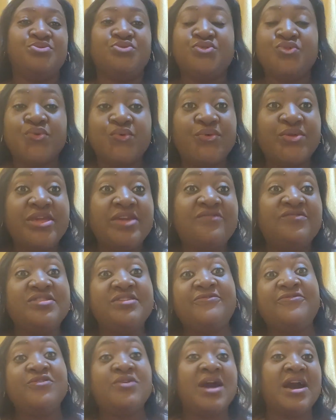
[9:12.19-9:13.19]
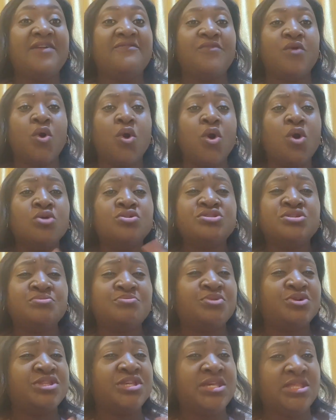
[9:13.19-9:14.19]
No, even if you have all the
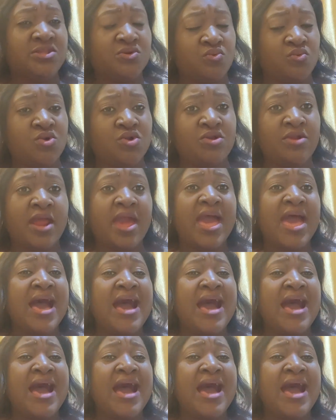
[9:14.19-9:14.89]
money in the world,